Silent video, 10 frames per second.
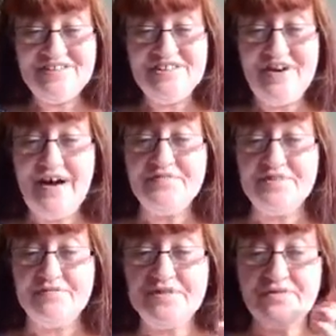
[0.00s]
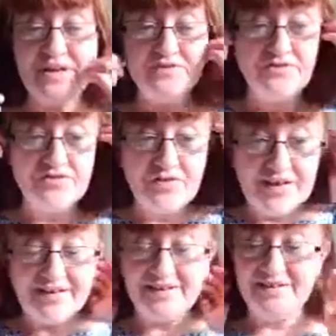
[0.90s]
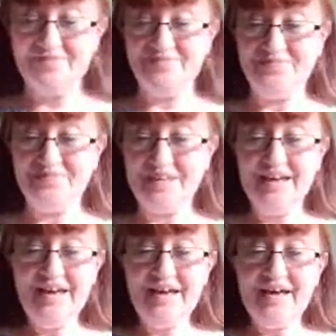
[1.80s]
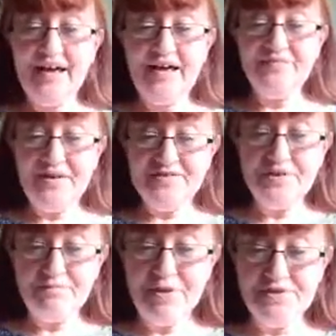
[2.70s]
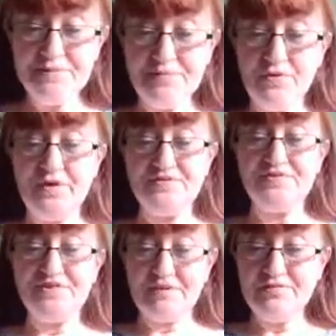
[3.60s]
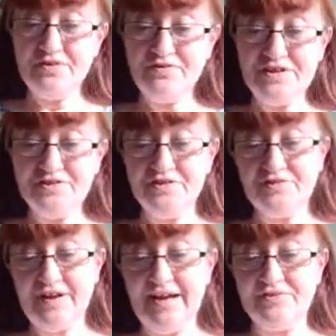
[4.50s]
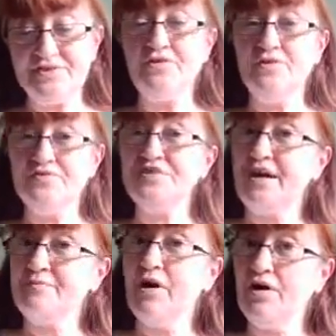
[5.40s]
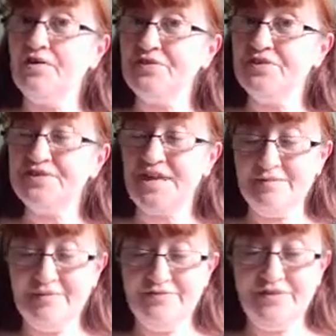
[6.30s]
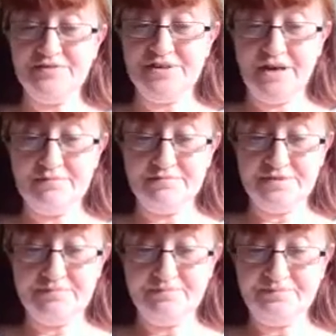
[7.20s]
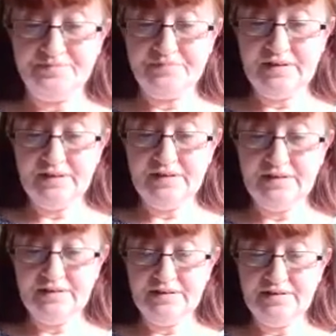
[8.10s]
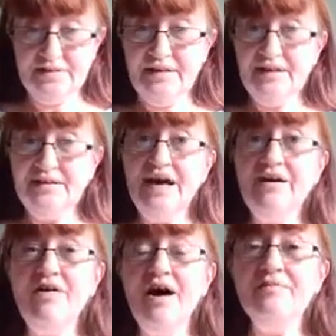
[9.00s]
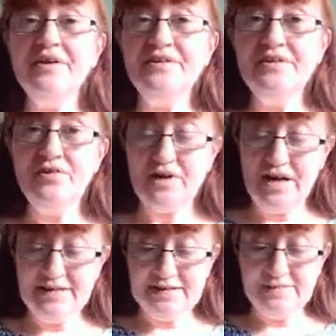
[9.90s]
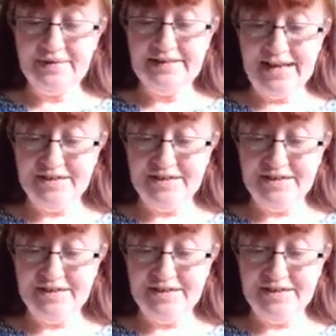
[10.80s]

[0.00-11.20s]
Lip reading: to have something to eat and drink. If that's not possible, then stamp your feet on the ground or tap hard on the table a few times. Now I'm going to look a little bit